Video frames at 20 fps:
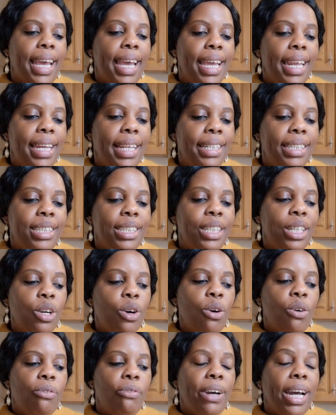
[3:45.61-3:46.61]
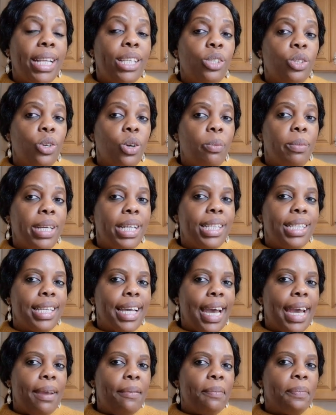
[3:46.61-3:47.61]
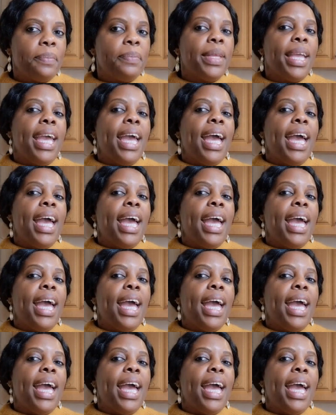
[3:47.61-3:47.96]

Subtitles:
energy of atomic time.